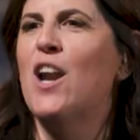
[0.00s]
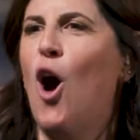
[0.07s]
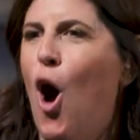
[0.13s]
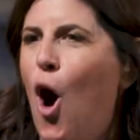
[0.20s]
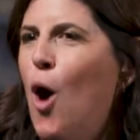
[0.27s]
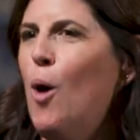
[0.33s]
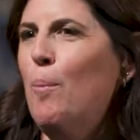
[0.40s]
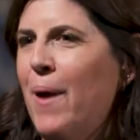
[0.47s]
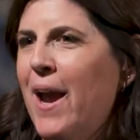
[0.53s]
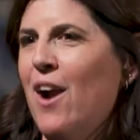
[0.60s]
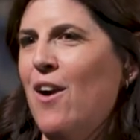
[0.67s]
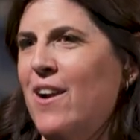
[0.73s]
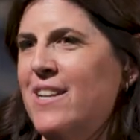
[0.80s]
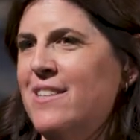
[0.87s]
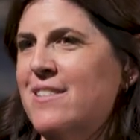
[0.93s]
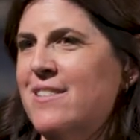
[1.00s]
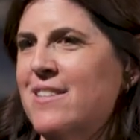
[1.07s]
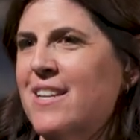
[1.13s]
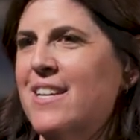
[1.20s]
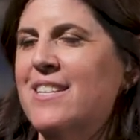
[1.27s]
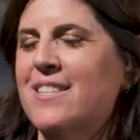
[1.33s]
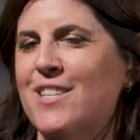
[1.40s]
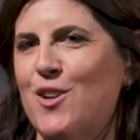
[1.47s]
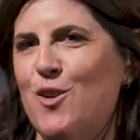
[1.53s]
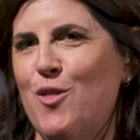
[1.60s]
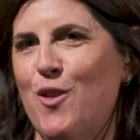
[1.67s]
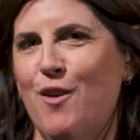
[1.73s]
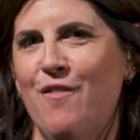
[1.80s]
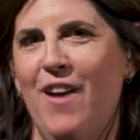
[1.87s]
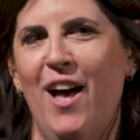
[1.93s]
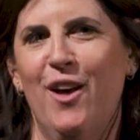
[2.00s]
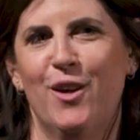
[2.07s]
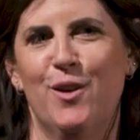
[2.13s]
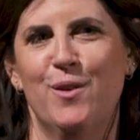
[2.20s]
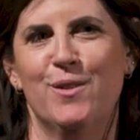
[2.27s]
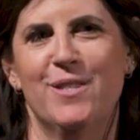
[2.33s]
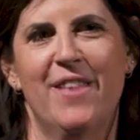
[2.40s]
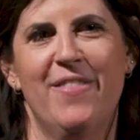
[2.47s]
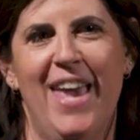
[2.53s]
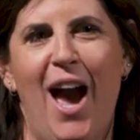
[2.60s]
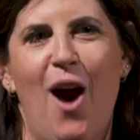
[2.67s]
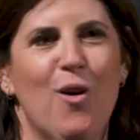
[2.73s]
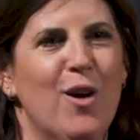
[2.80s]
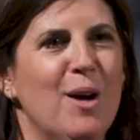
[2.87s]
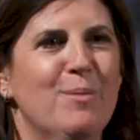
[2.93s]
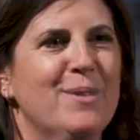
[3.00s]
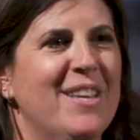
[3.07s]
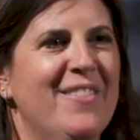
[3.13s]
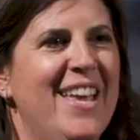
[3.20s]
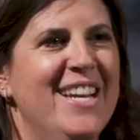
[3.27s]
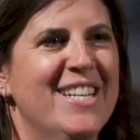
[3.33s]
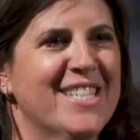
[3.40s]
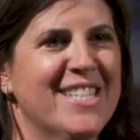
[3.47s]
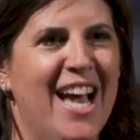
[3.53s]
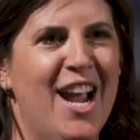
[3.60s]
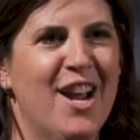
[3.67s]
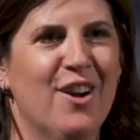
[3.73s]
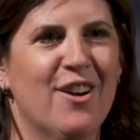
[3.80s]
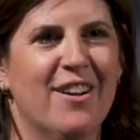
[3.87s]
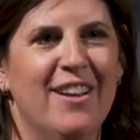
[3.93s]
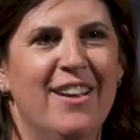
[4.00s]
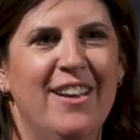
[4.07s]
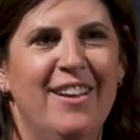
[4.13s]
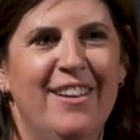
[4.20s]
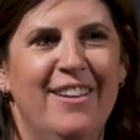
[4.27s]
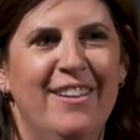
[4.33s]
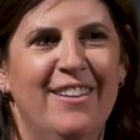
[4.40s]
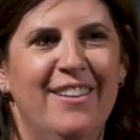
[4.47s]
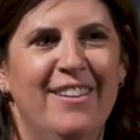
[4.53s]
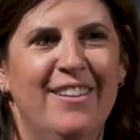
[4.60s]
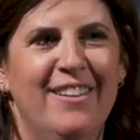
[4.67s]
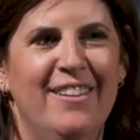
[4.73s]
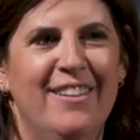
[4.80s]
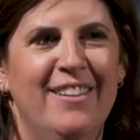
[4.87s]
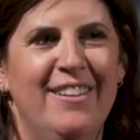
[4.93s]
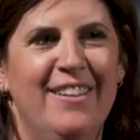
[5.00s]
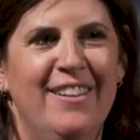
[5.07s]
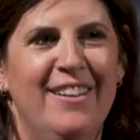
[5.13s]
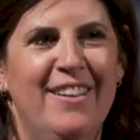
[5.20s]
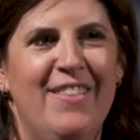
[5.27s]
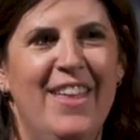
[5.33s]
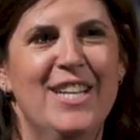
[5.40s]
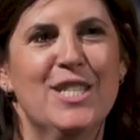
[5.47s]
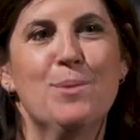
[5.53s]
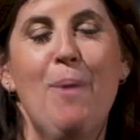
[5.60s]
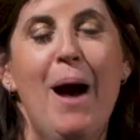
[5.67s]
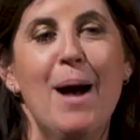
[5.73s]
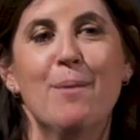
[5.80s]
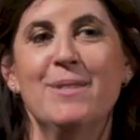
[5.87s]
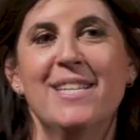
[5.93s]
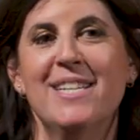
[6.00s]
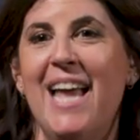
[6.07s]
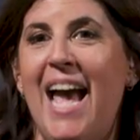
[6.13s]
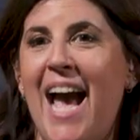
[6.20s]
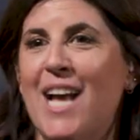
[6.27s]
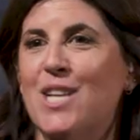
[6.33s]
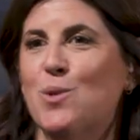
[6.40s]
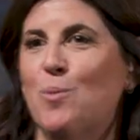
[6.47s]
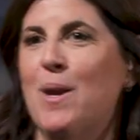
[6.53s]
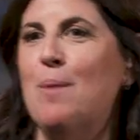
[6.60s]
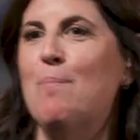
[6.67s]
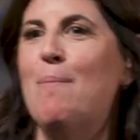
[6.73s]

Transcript: that all parents consider their values and the outcomes that they desire. That as moms and dads, we